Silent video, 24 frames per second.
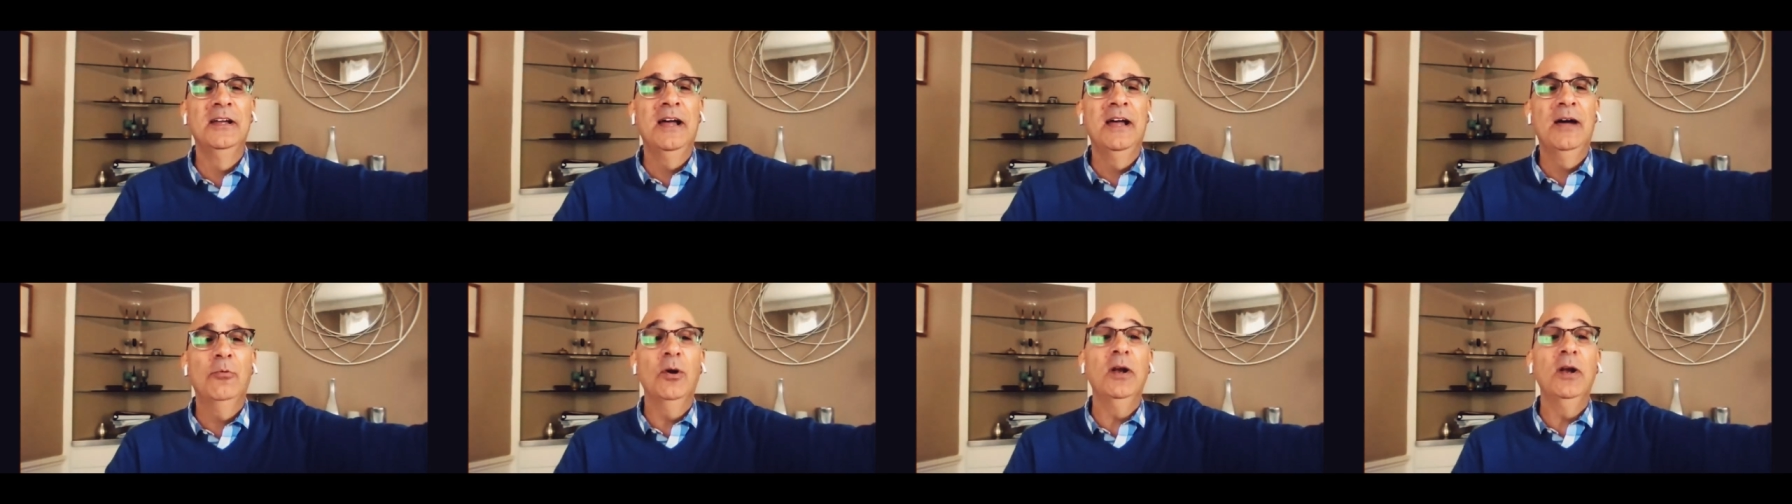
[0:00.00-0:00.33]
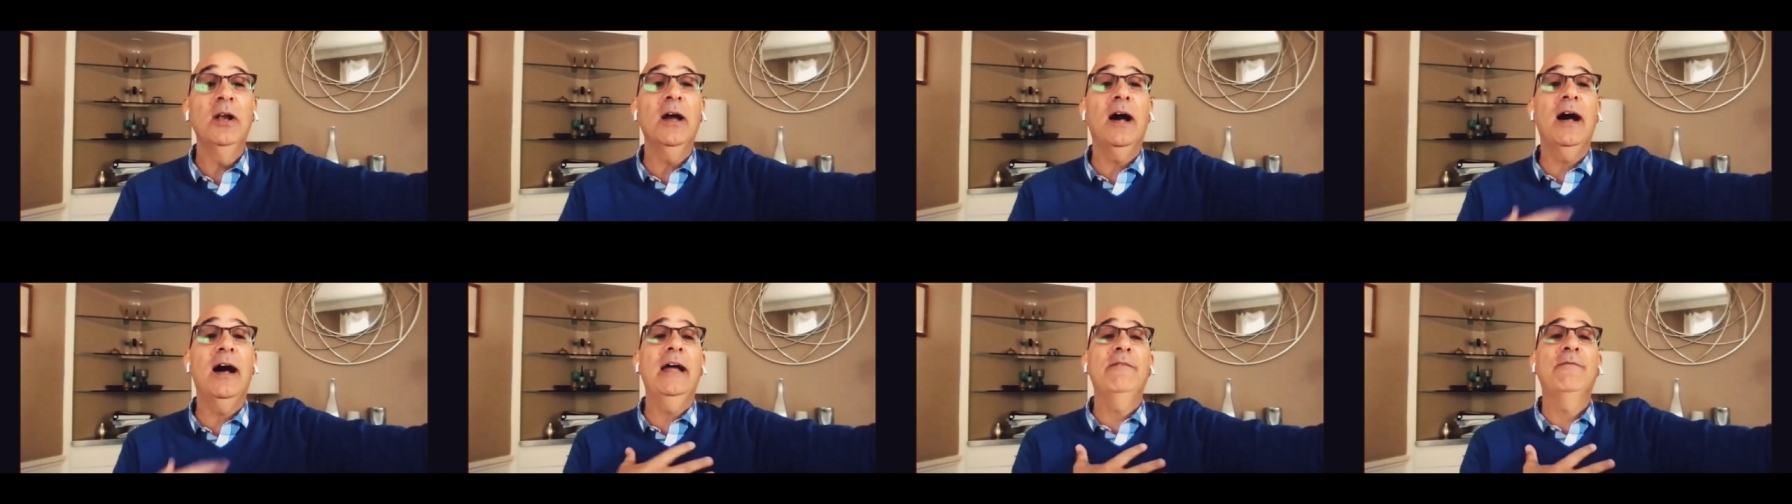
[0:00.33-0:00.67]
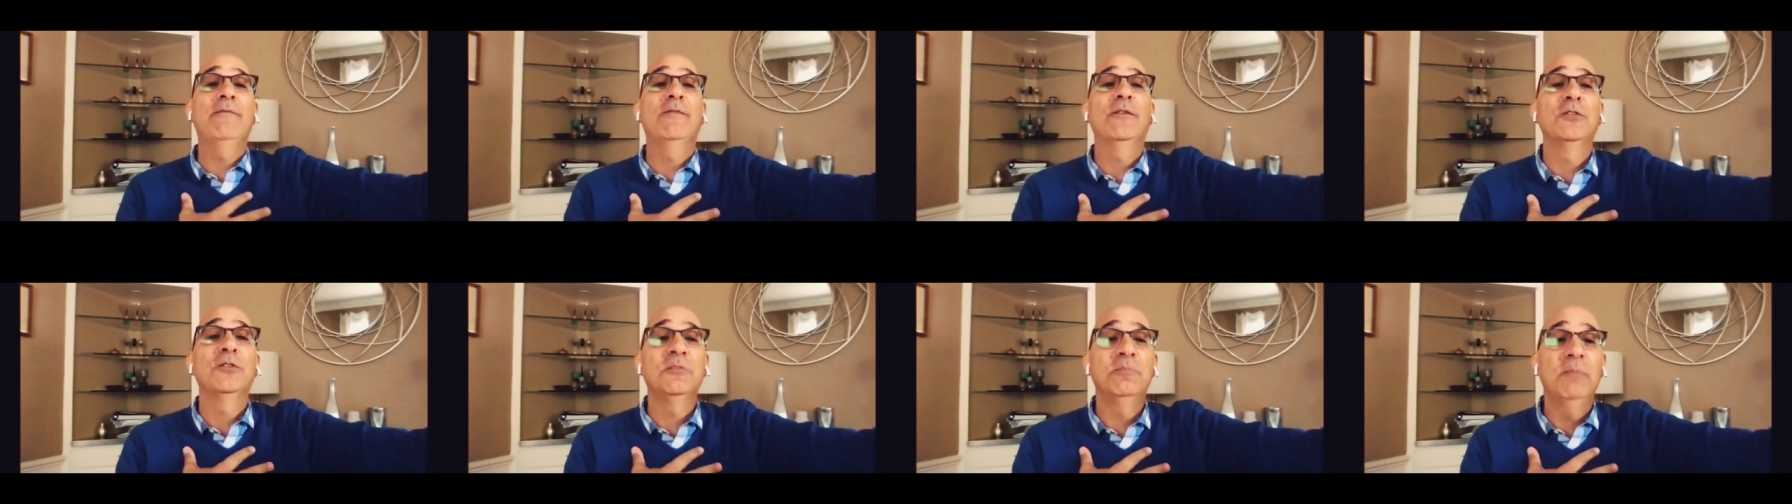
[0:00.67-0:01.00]
When I
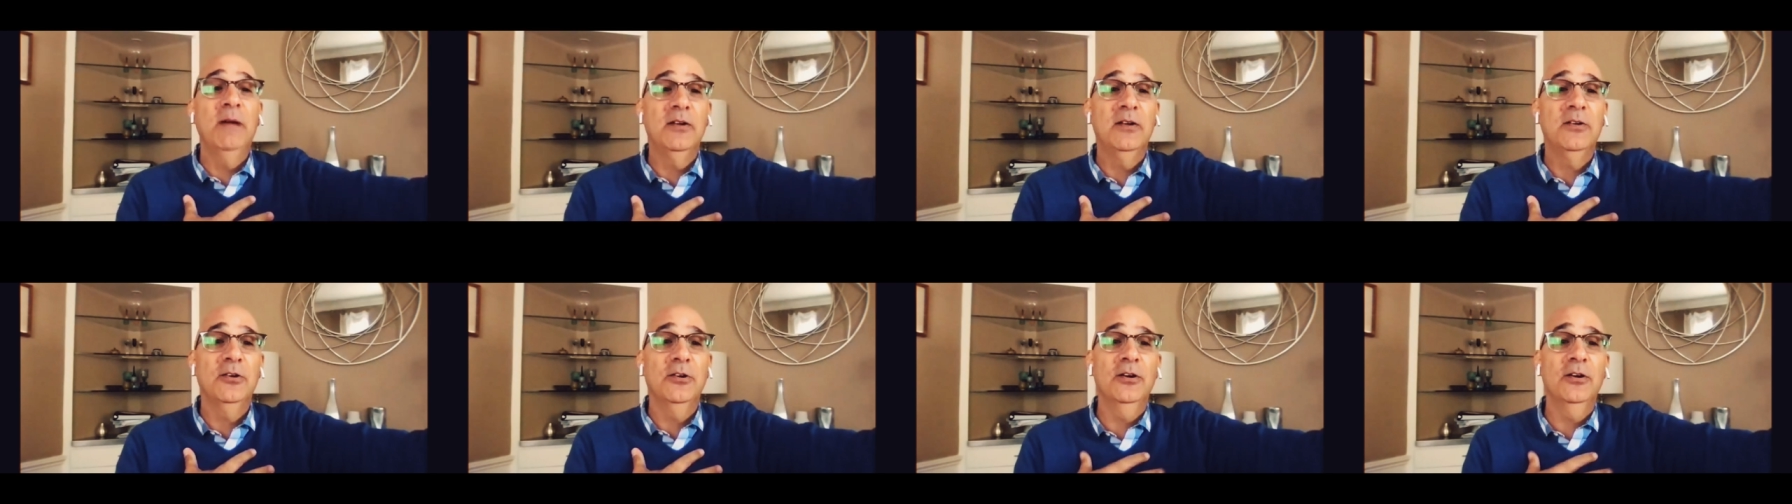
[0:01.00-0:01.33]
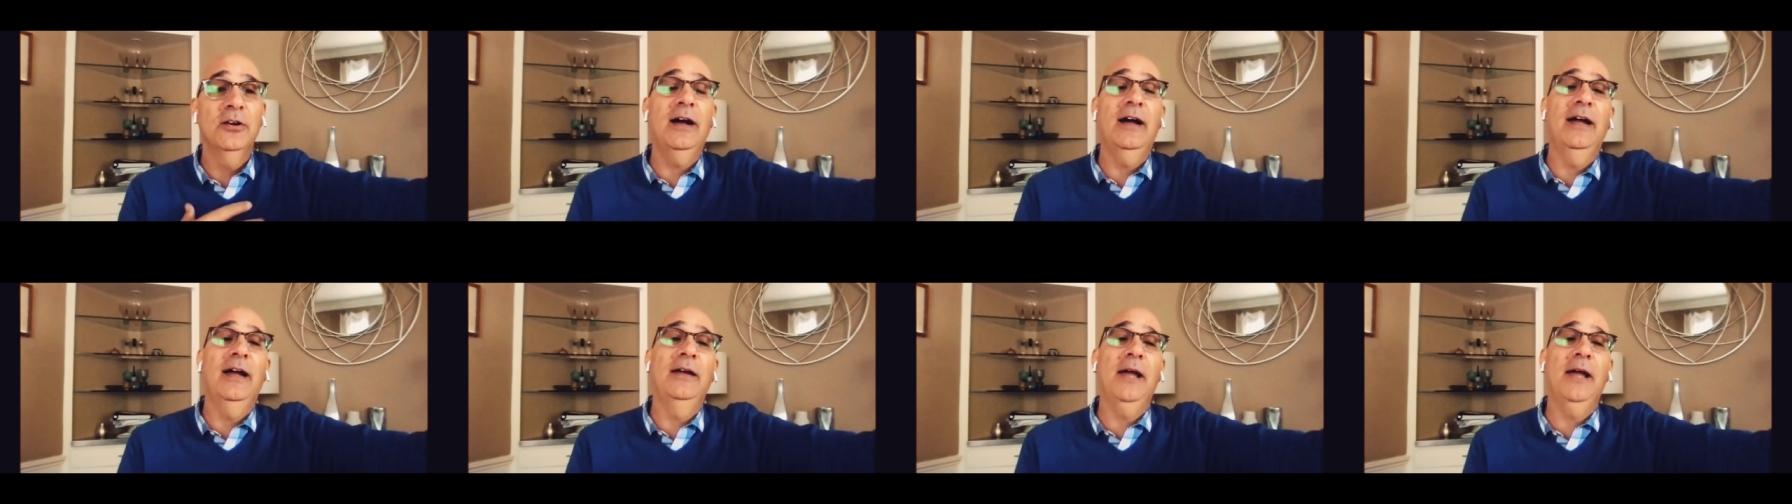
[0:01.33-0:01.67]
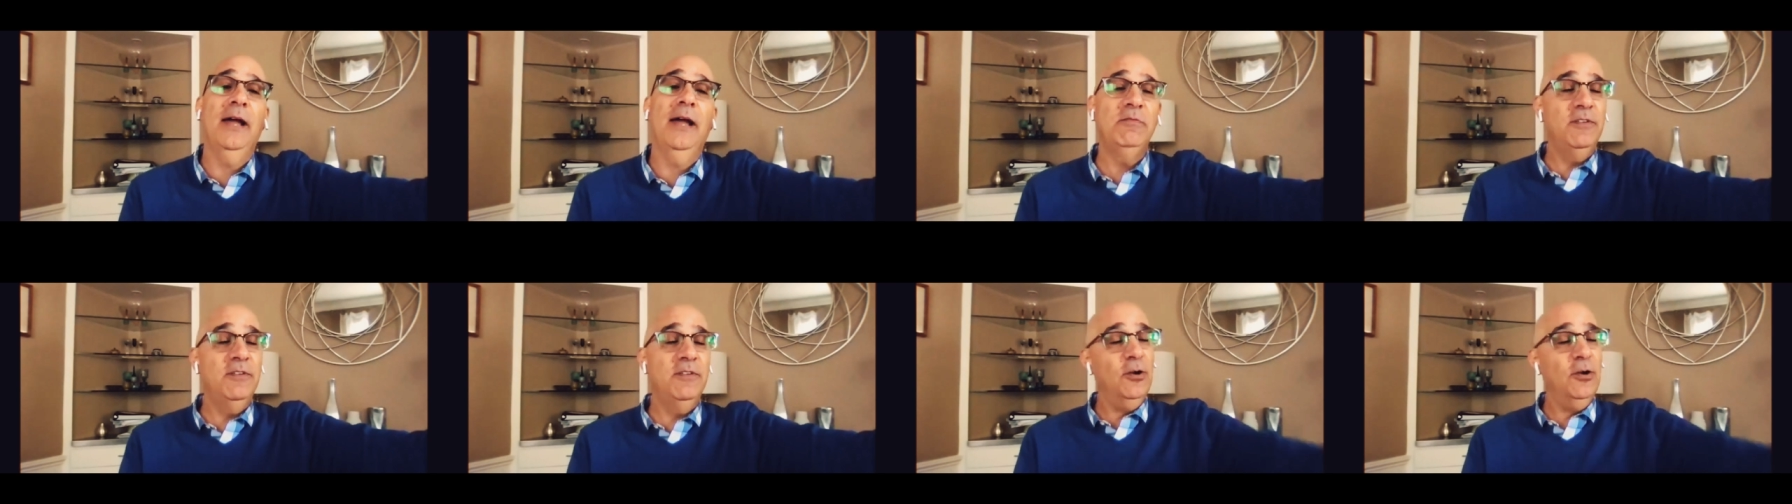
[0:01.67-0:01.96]
first met her, I